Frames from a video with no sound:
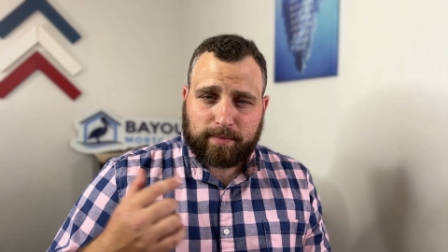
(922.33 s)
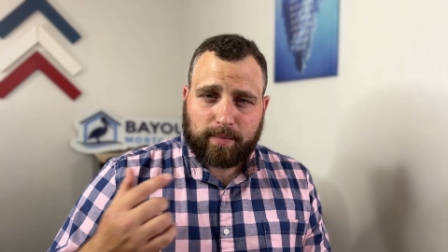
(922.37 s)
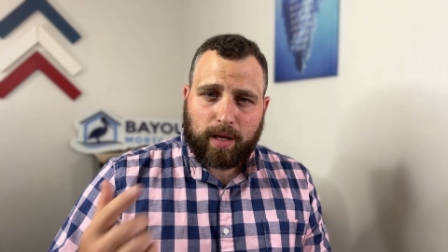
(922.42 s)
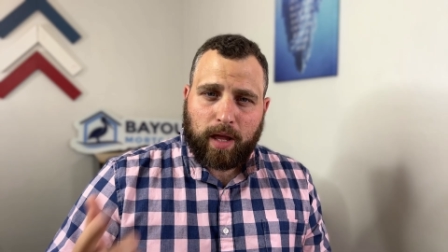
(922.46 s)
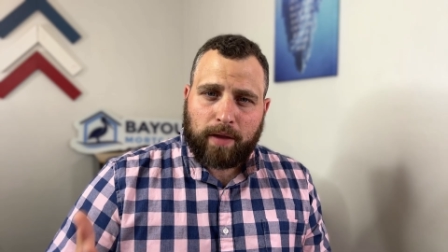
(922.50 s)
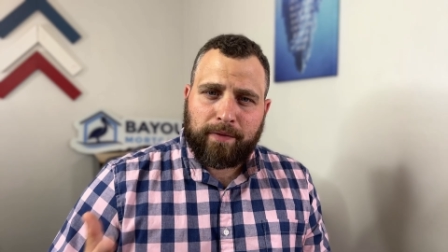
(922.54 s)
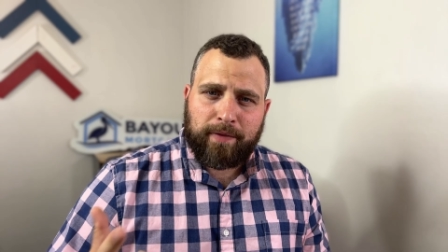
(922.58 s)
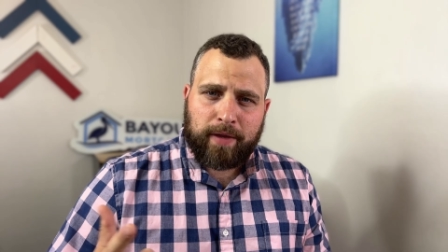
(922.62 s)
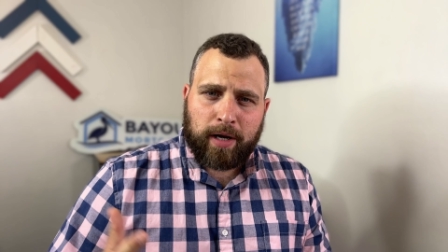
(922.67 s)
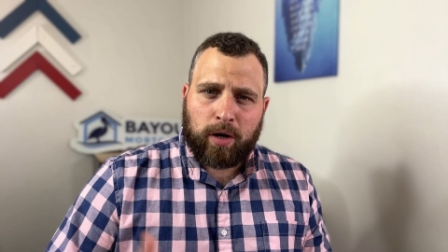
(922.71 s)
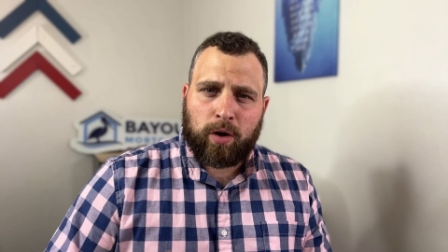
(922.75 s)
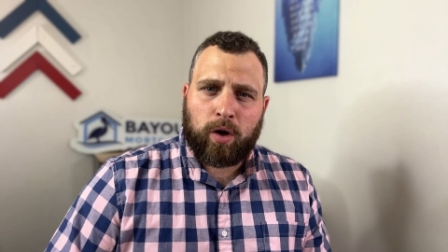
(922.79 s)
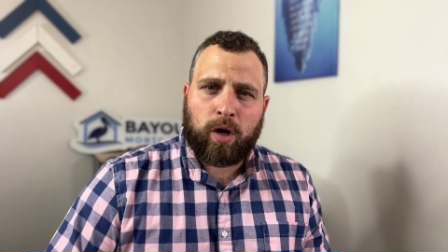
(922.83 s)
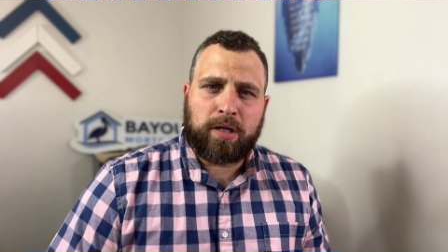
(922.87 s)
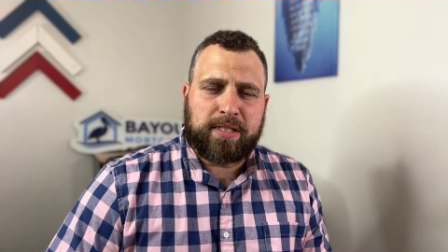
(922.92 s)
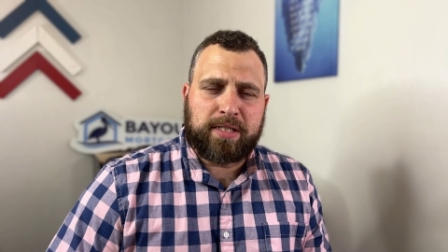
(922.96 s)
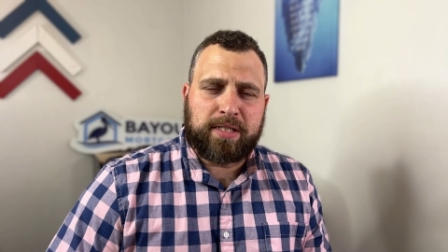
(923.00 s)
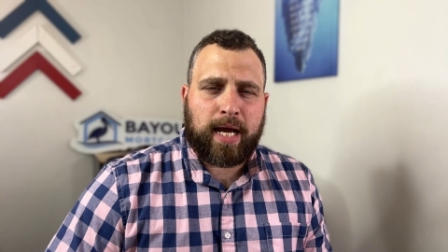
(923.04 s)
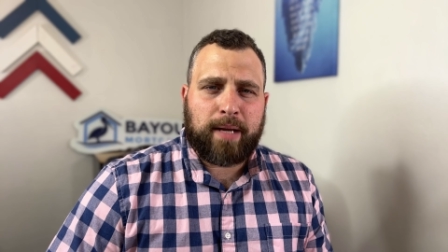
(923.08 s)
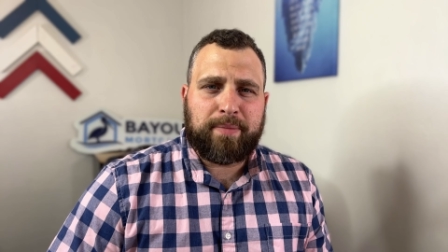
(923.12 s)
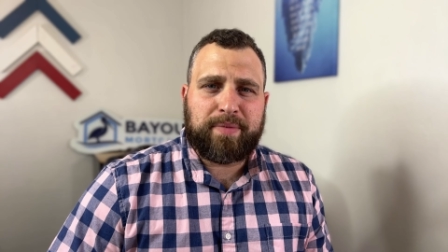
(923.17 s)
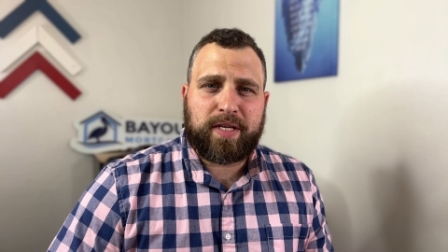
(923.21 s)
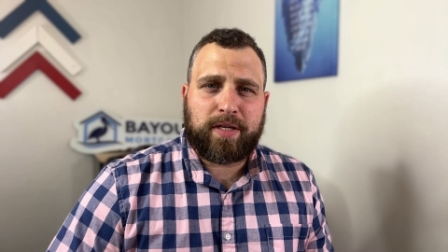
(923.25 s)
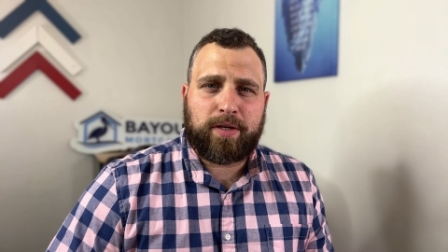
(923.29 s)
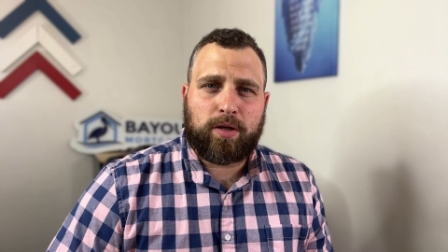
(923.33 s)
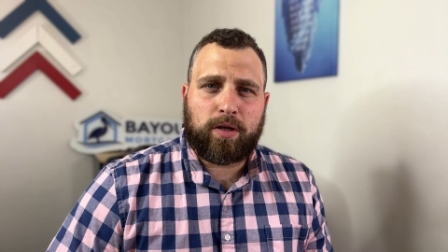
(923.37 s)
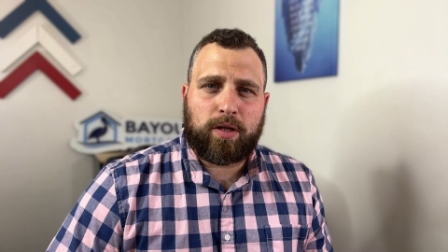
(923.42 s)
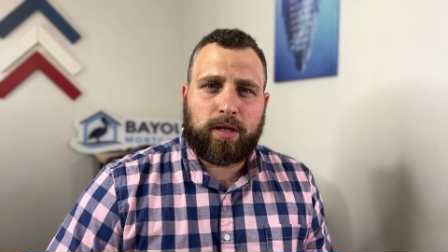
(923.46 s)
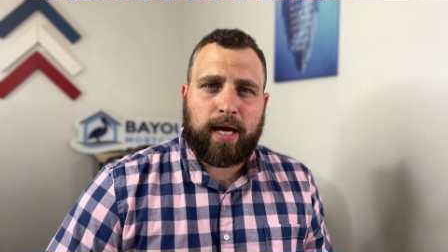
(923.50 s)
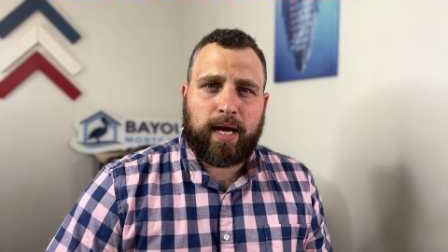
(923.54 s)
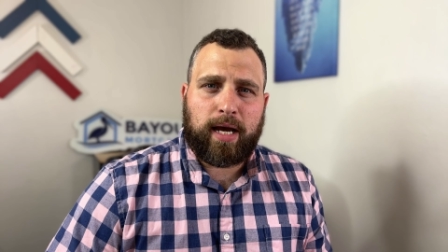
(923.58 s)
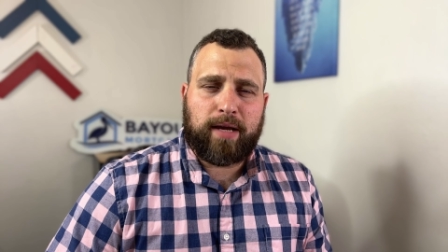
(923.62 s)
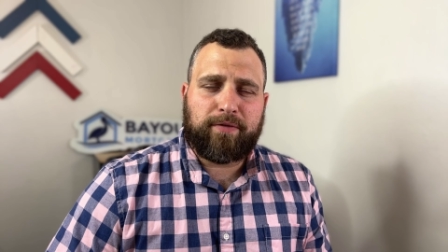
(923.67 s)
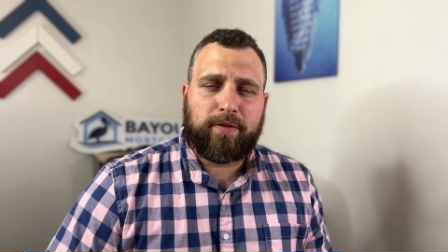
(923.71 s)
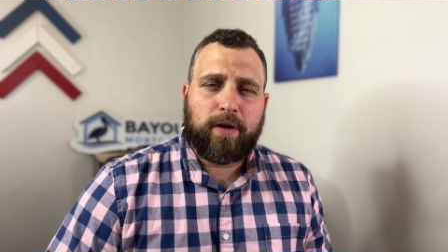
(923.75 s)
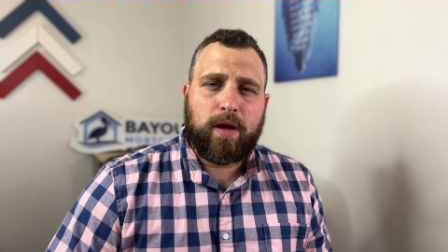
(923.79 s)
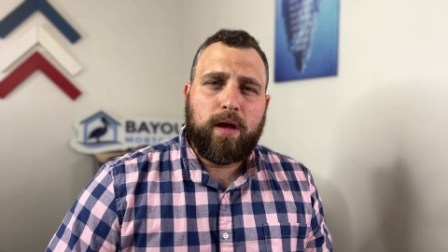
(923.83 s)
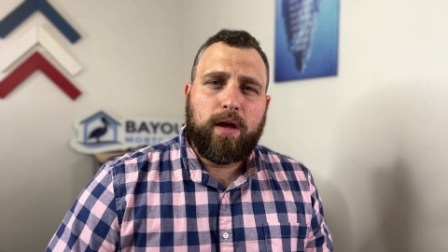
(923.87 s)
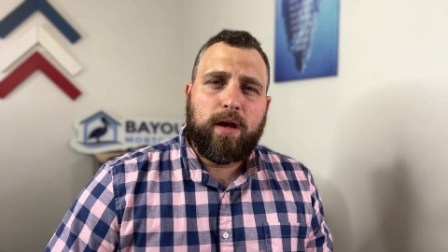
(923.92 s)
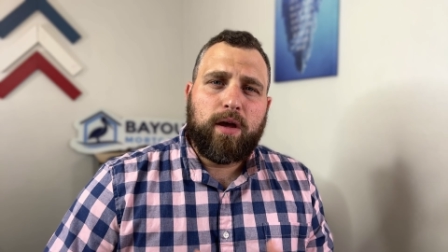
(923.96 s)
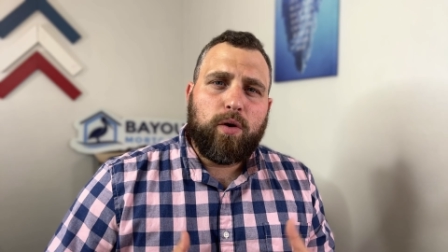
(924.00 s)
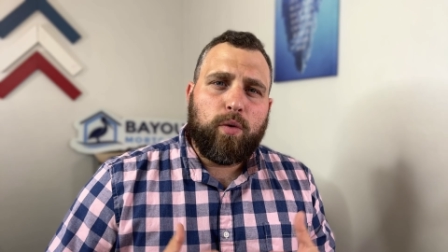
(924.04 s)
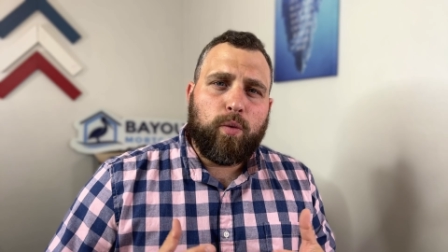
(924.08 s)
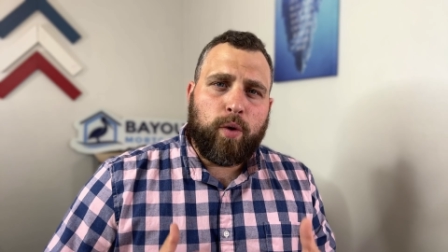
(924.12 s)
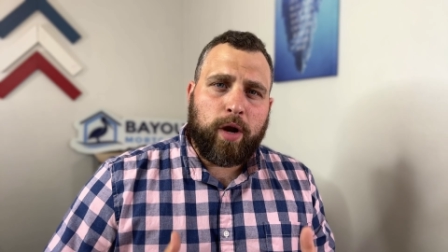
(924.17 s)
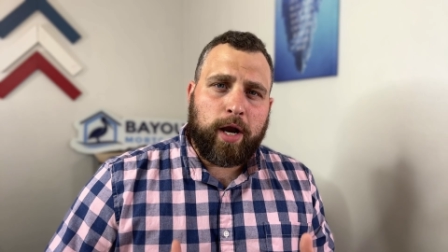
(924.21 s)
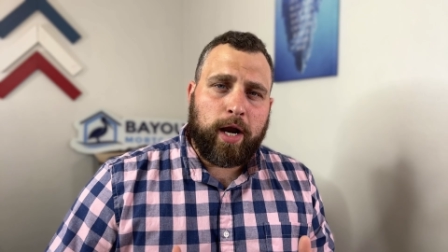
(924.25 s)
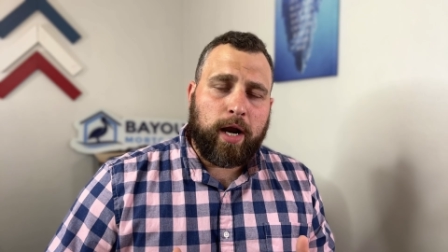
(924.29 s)
There are times in your life
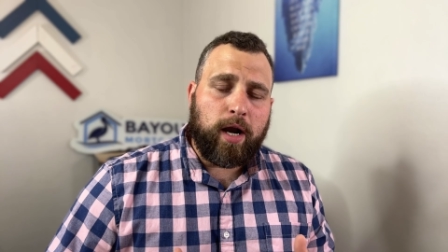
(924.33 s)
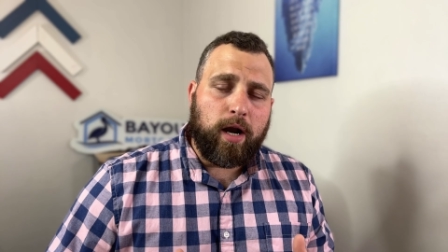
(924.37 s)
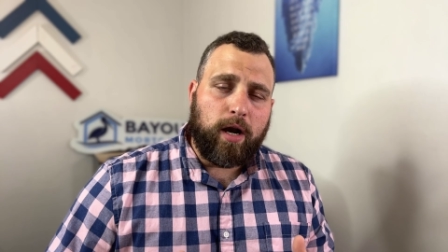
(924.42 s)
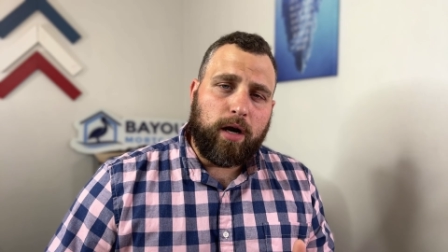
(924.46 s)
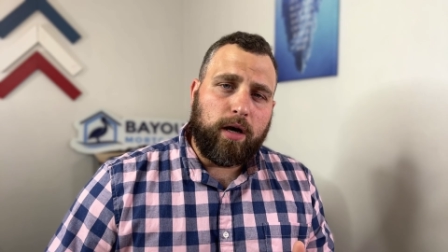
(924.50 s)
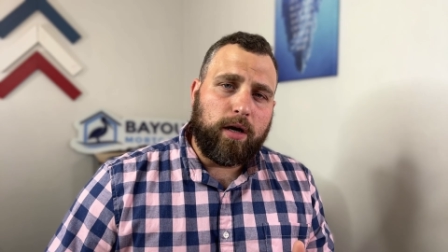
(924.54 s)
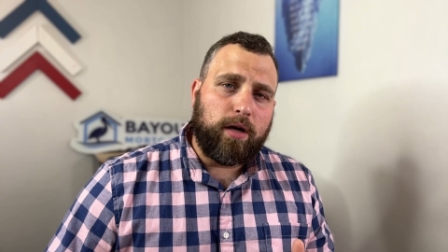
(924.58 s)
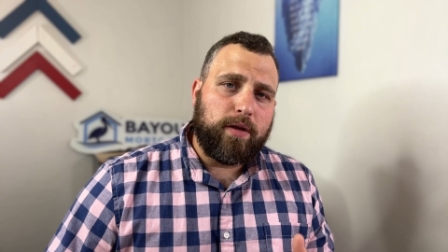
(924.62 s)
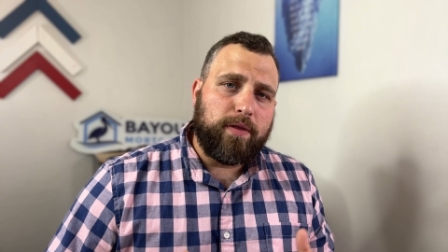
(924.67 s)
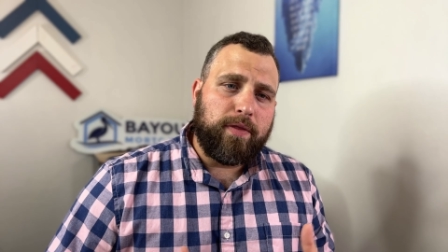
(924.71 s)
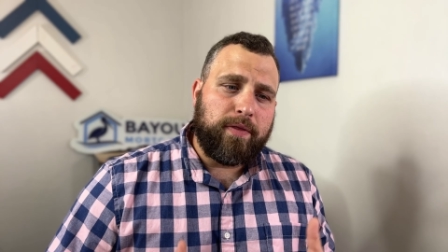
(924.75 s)
where